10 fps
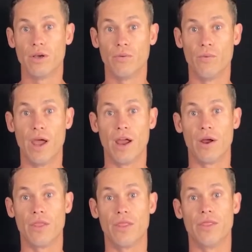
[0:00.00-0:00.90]

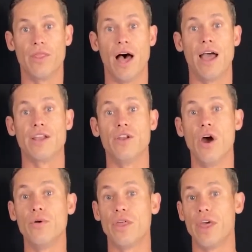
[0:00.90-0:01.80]
where I
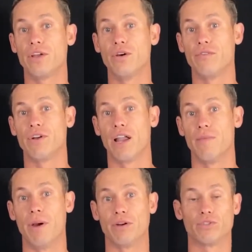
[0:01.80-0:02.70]
know that they could have gotten a
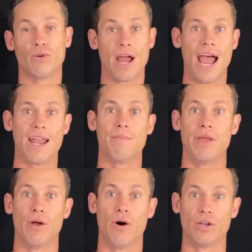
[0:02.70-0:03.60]
better score had it
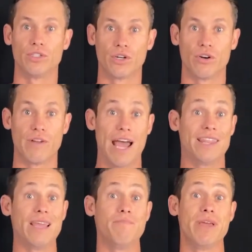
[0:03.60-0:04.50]
been on turf, had
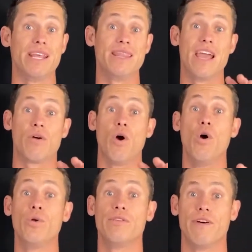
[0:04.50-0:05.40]
they been in their
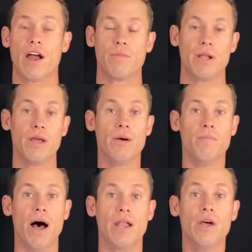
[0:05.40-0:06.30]
own environment.
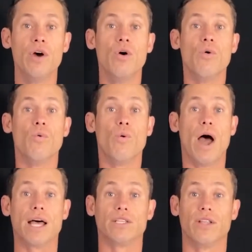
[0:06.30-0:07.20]
But
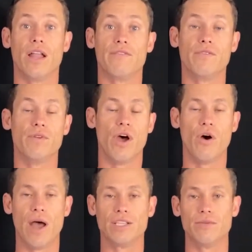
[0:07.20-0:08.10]
as a lot of you
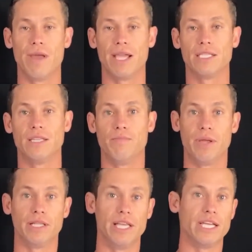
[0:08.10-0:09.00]
know, as you make it to the
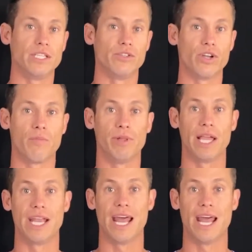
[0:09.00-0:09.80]
big leagues and you start playing in